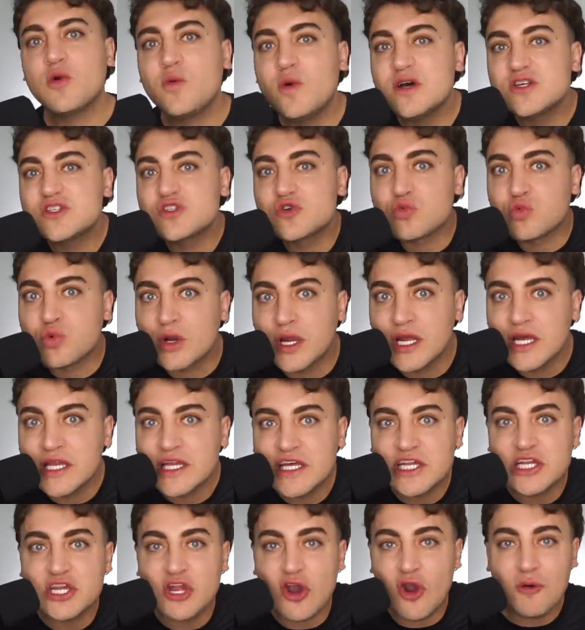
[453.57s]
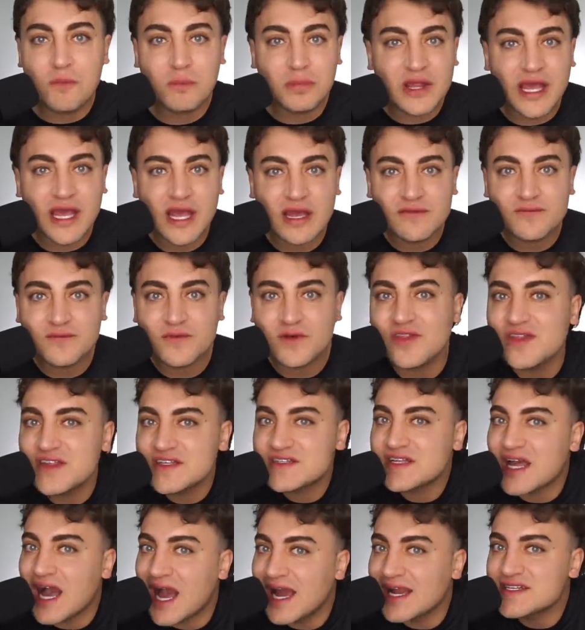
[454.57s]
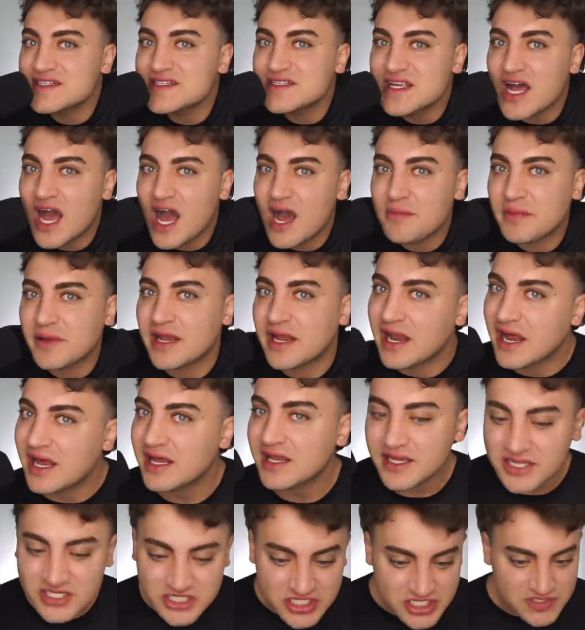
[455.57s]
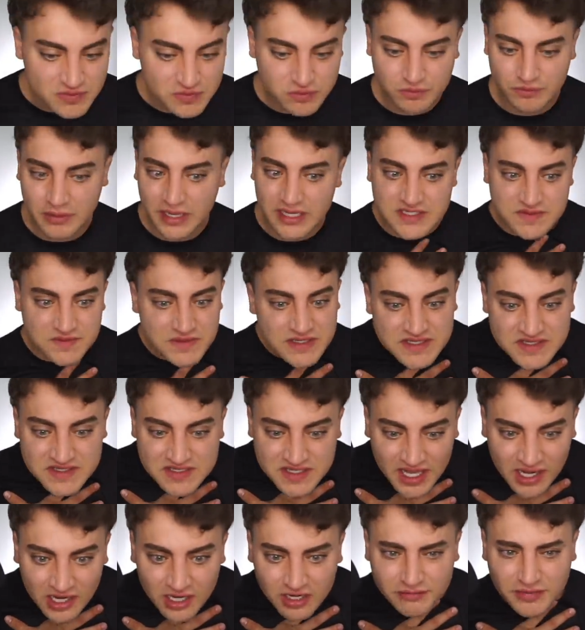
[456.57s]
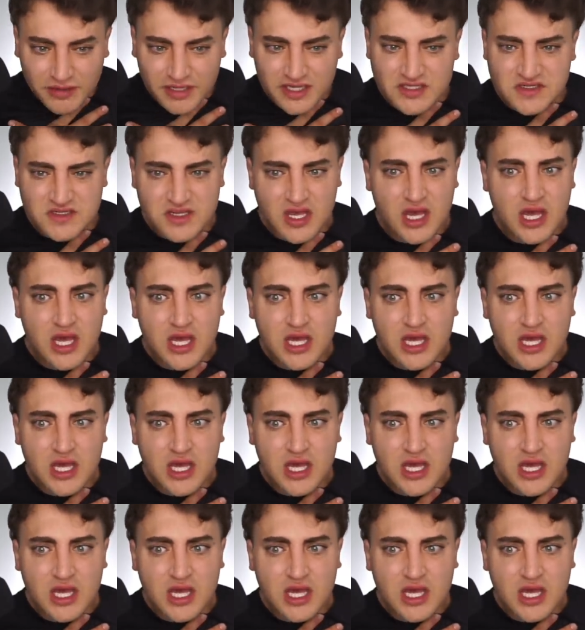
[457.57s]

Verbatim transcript: was really no plan for this guy to stop, and that like just makes me scared because